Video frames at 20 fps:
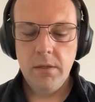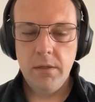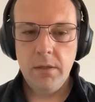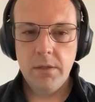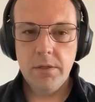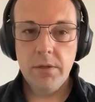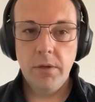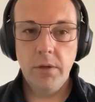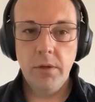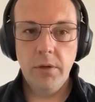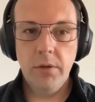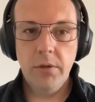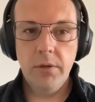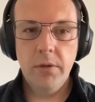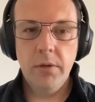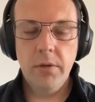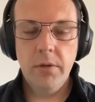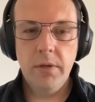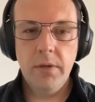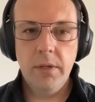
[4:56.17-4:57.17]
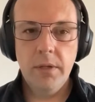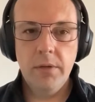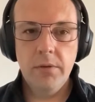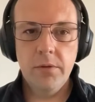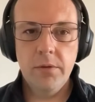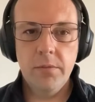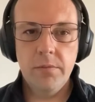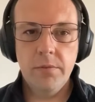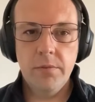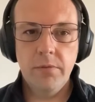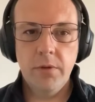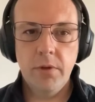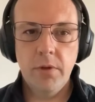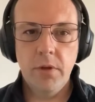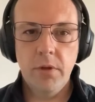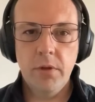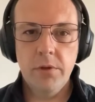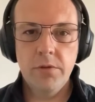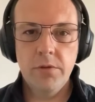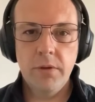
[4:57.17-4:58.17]
scholar in terms of
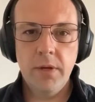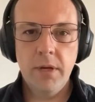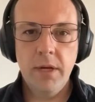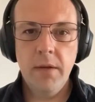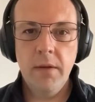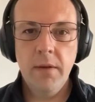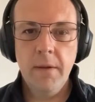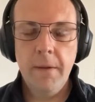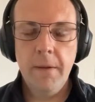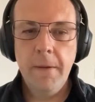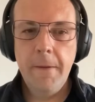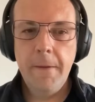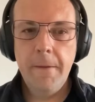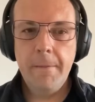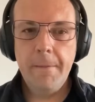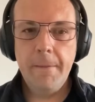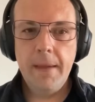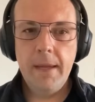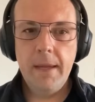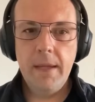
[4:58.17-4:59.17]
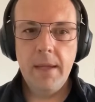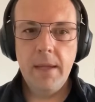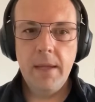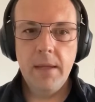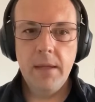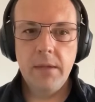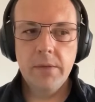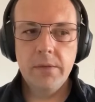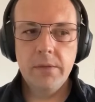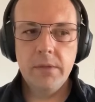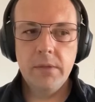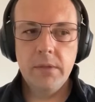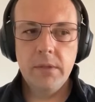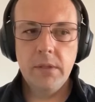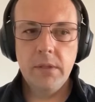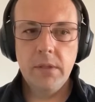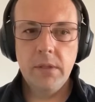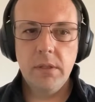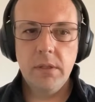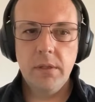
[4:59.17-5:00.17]
college grad, and
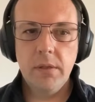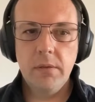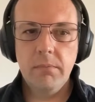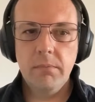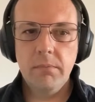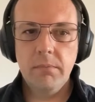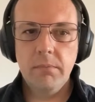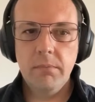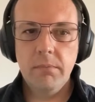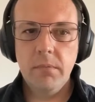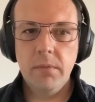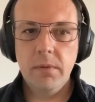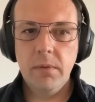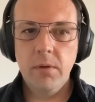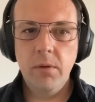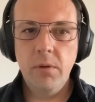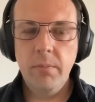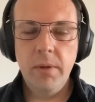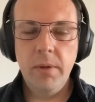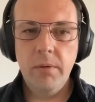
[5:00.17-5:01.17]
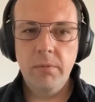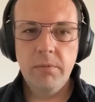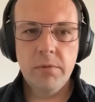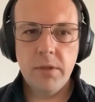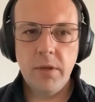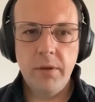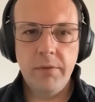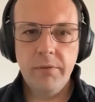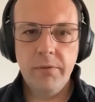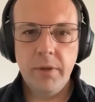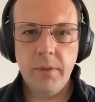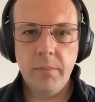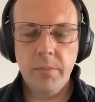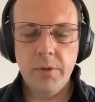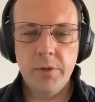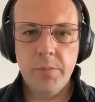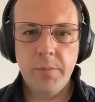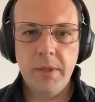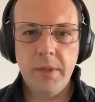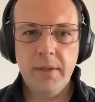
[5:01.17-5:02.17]
nobody was offering
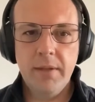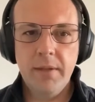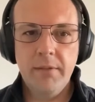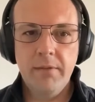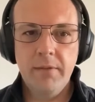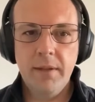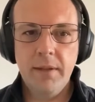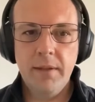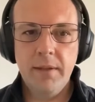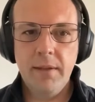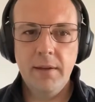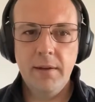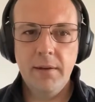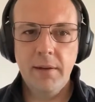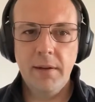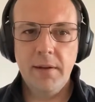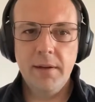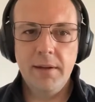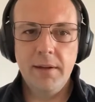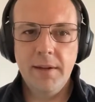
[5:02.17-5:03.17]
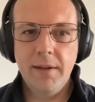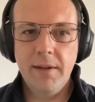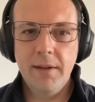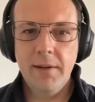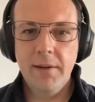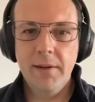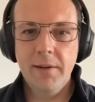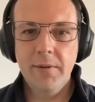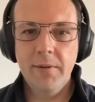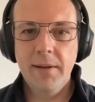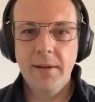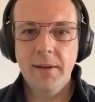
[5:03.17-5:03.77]
perspective that they're not going to hire you out